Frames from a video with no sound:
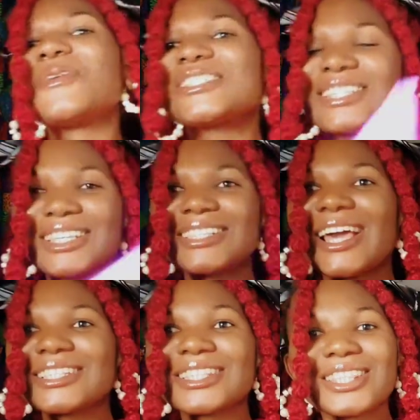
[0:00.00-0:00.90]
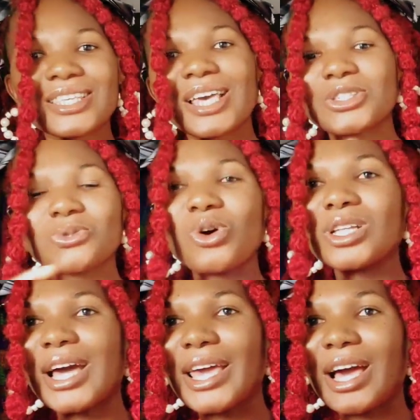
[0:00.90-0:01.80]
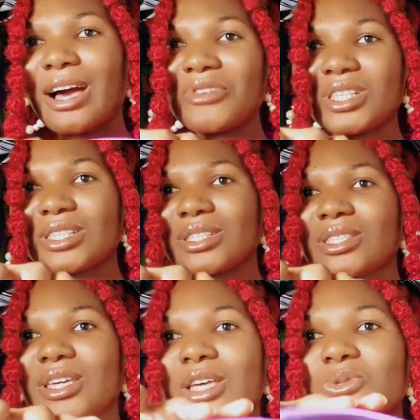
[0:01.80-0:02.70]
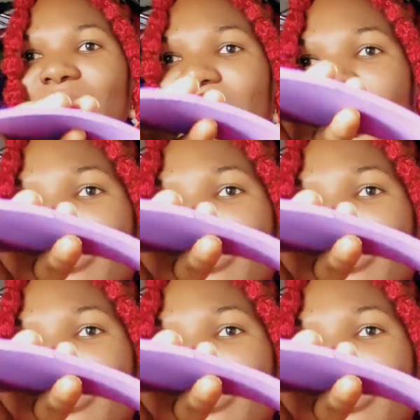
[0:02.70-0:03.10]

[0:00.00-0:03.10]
which is like the thickest one I have. It is the thickest one I